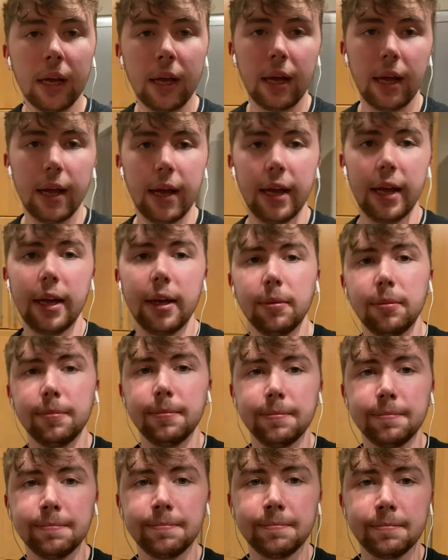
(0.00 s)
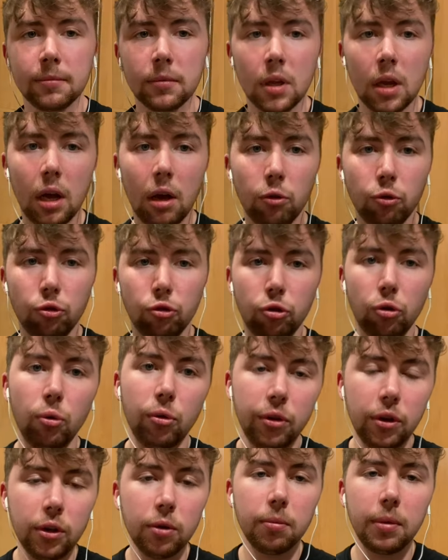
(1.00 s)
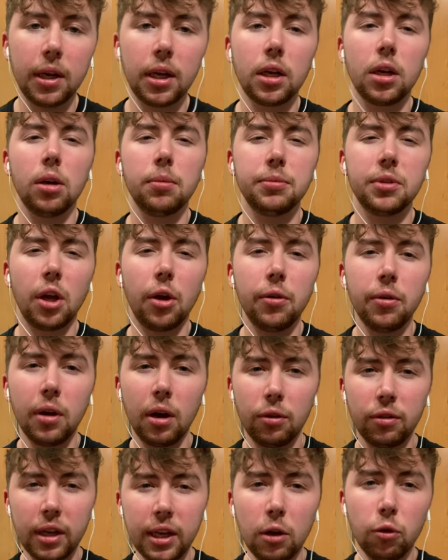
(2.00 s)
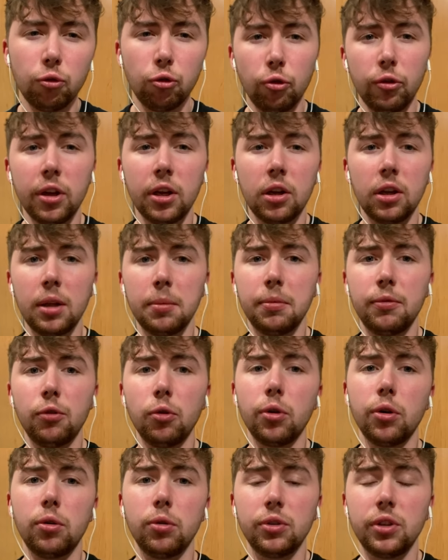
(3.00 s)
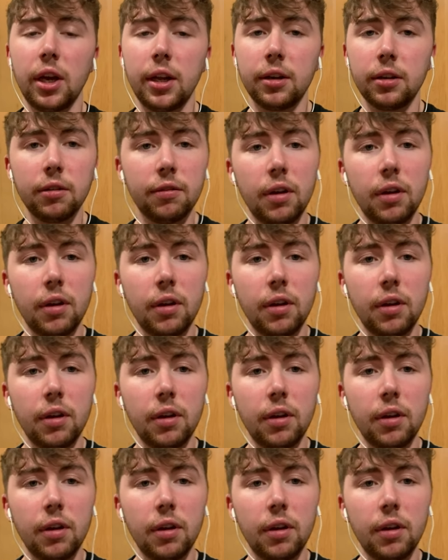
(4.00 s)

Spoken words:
I'll show you when it comes out. I think I'll show you a clip before it goes in, if